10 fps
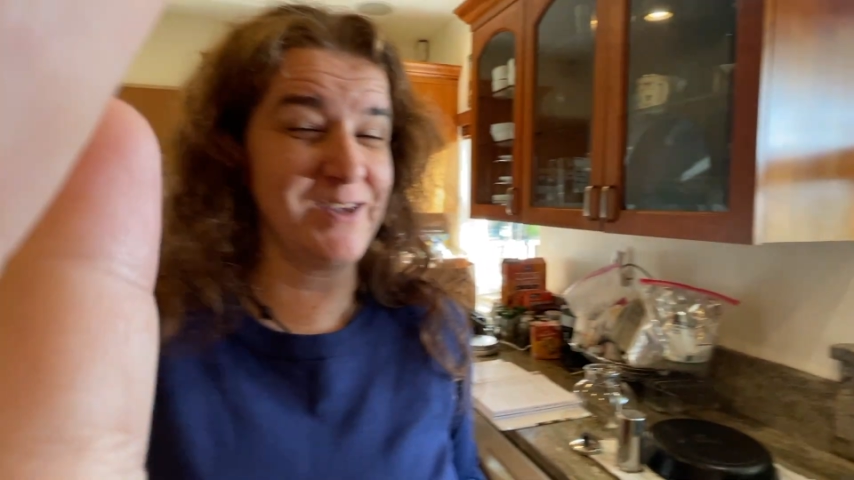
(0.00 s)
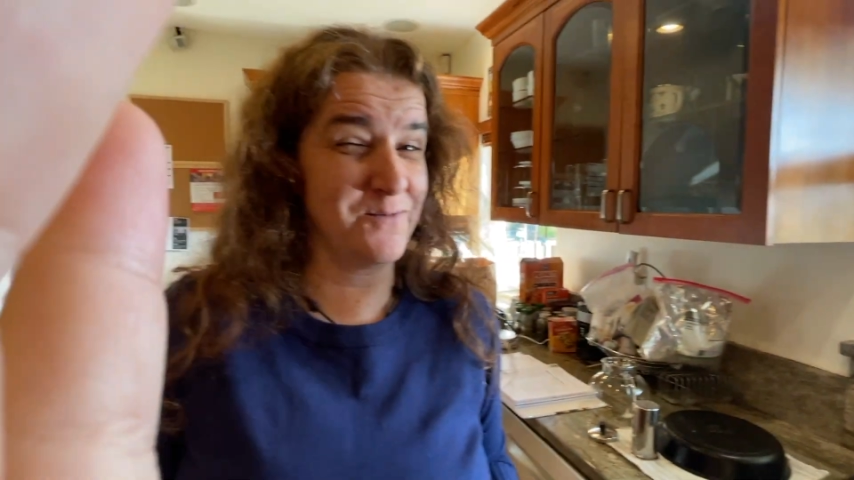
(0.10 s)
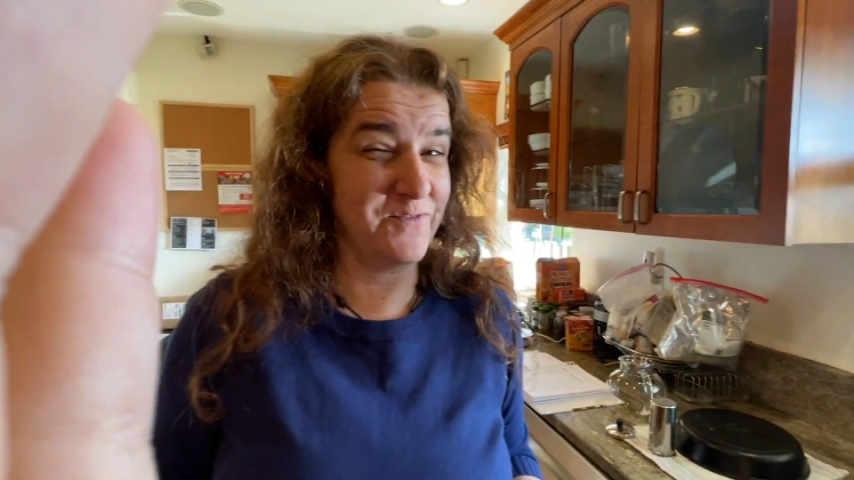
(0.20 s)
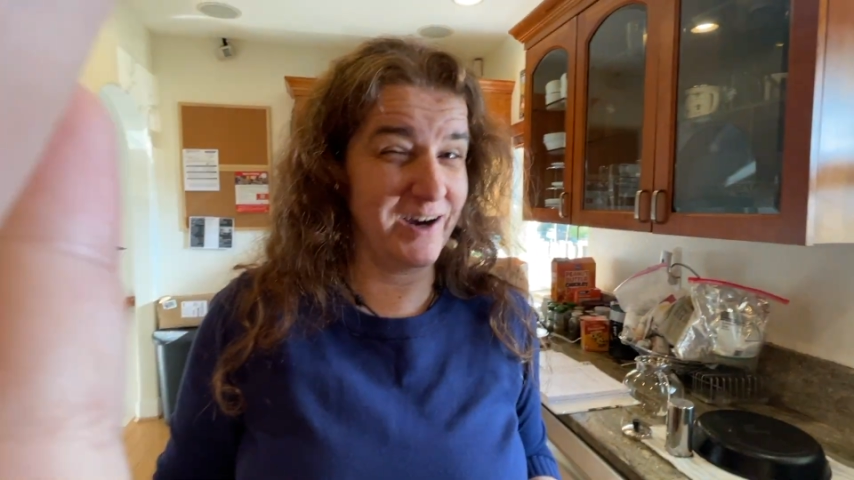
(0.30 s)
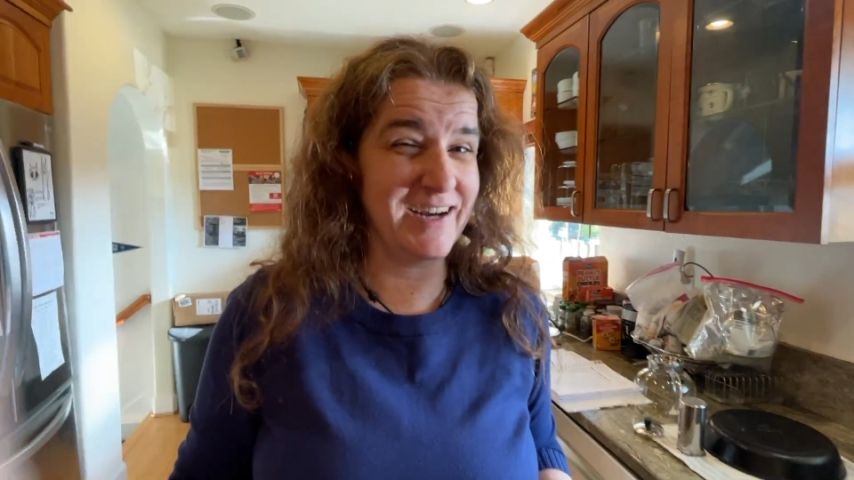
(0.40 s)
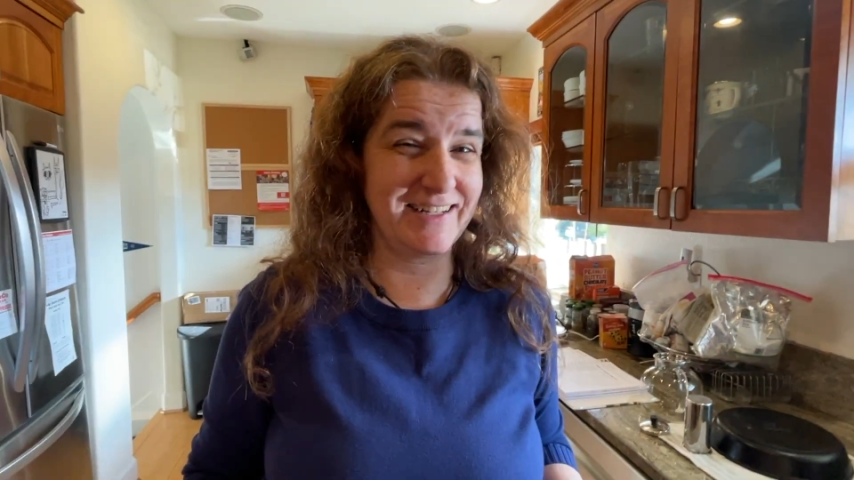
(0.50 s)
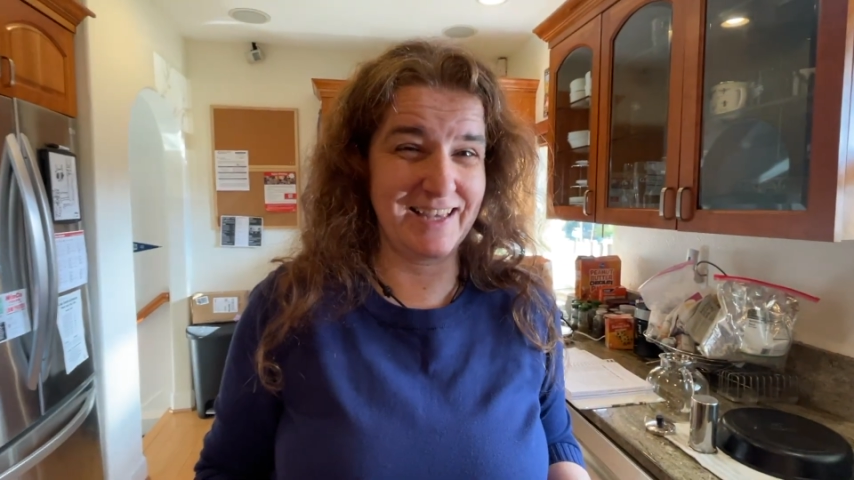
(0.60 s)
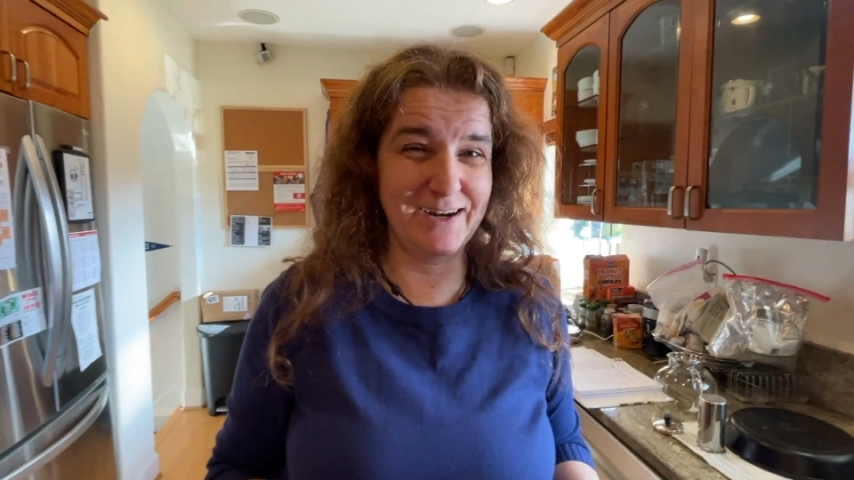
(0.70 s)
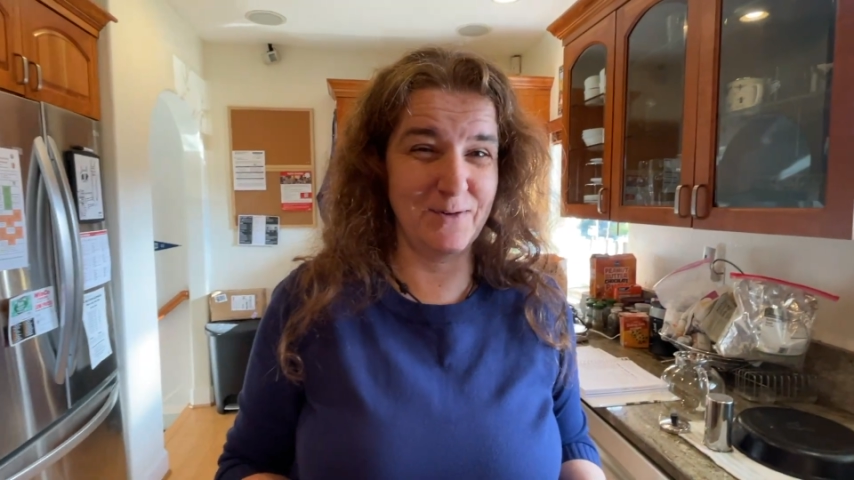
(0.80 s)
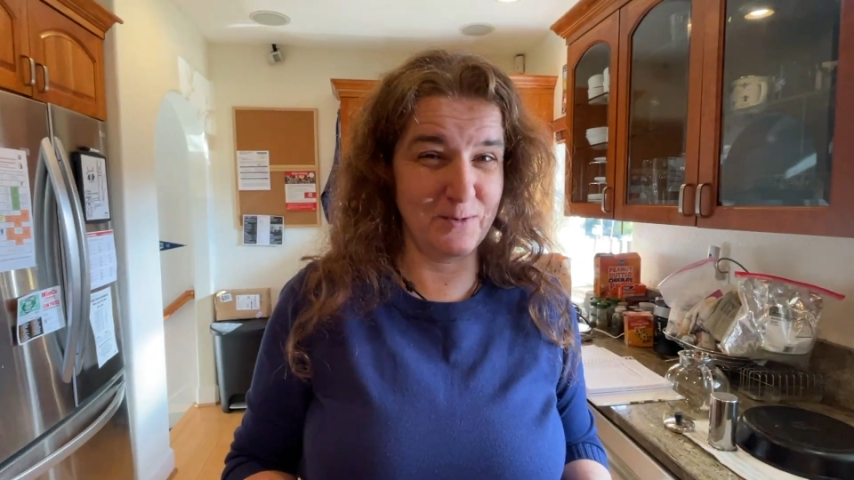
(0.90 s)
I'm very
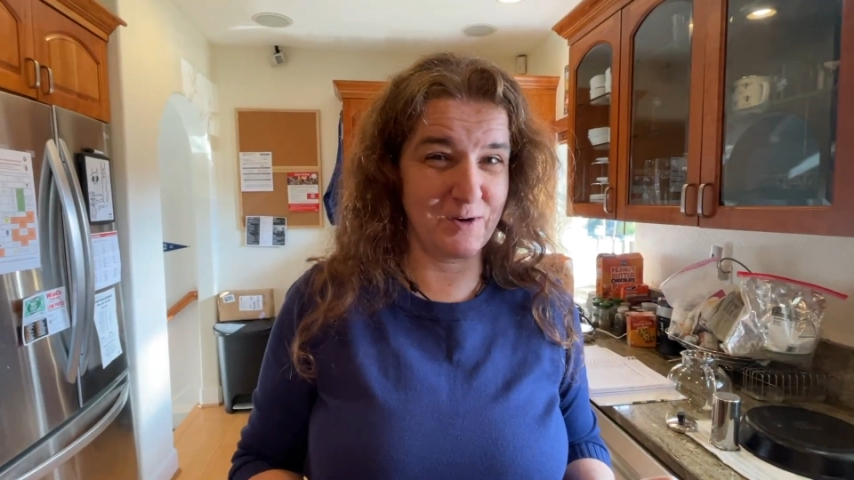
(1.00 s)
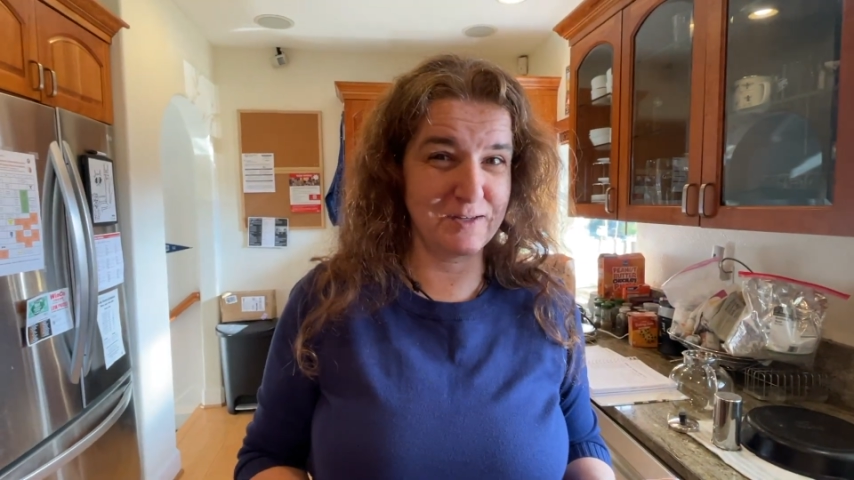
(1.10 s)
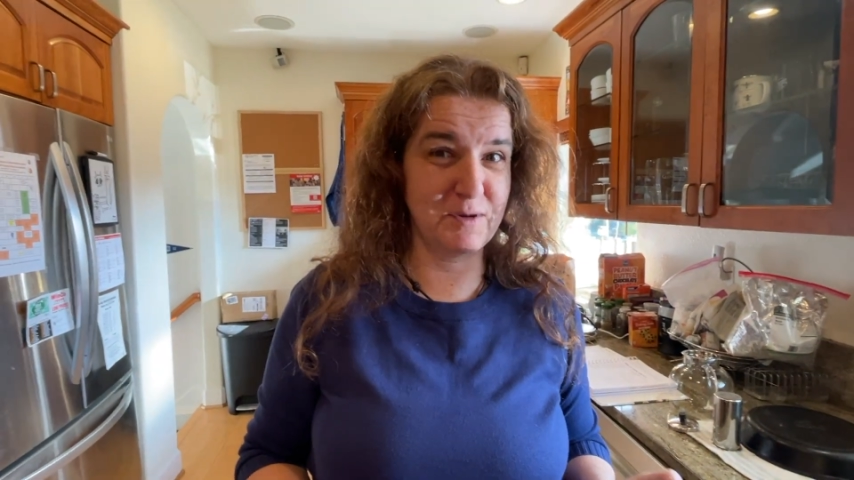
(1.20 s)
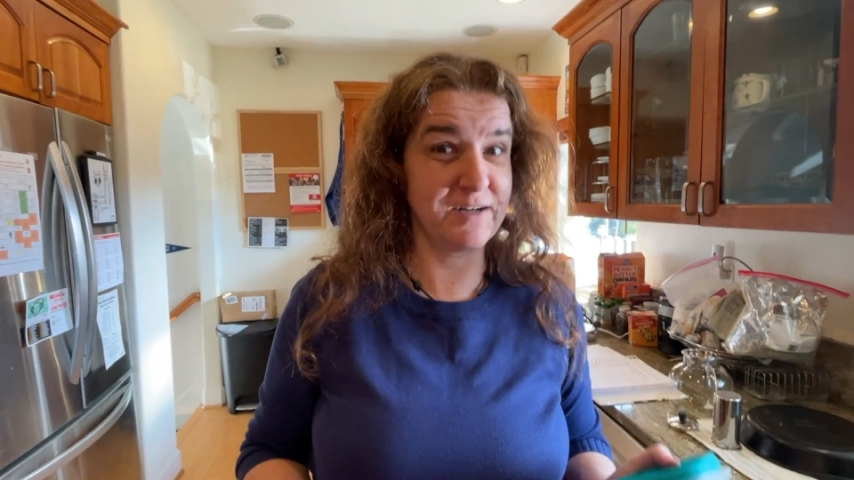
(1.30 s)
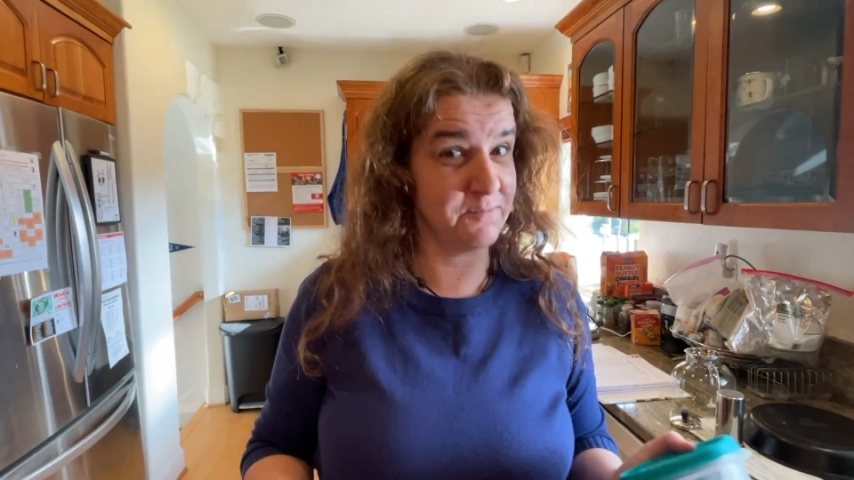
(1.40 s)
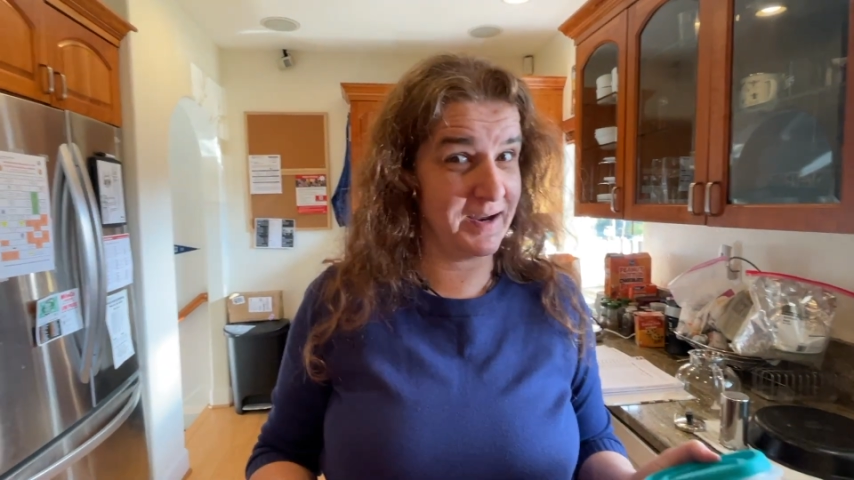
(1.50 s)
excited about the prospect of